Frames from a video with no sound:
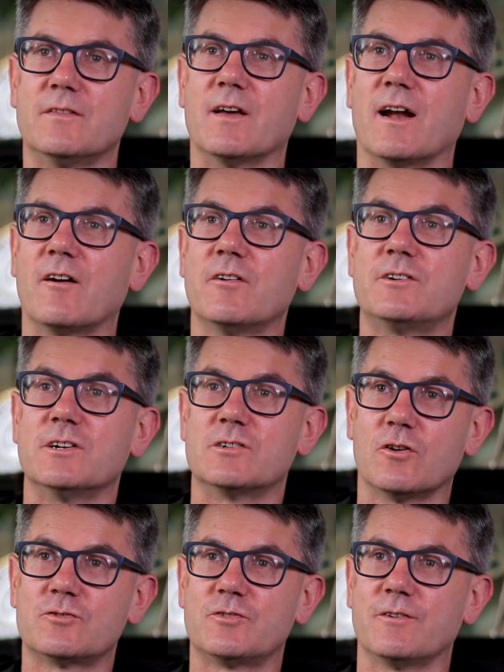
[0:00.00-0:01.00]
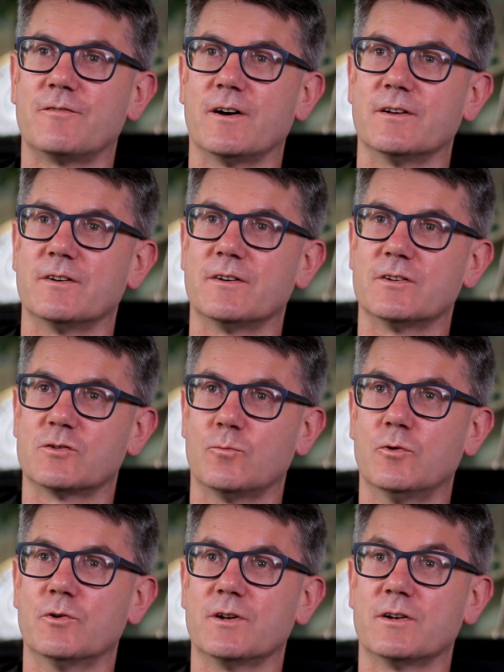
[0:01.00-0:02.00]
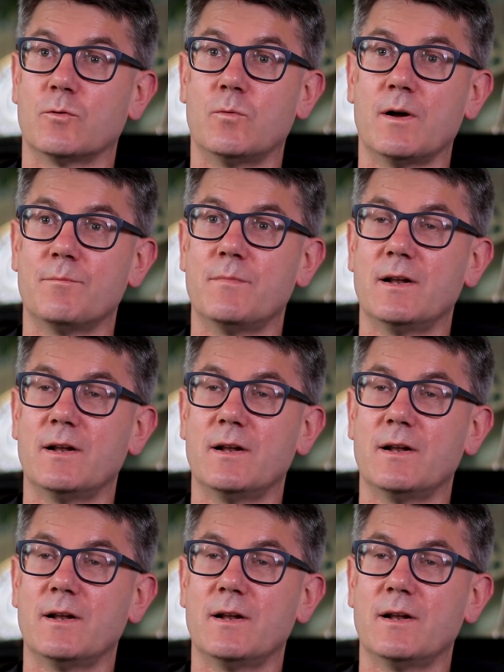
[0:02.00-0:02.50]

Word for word: The Heritage Lottery Fund has awarded a one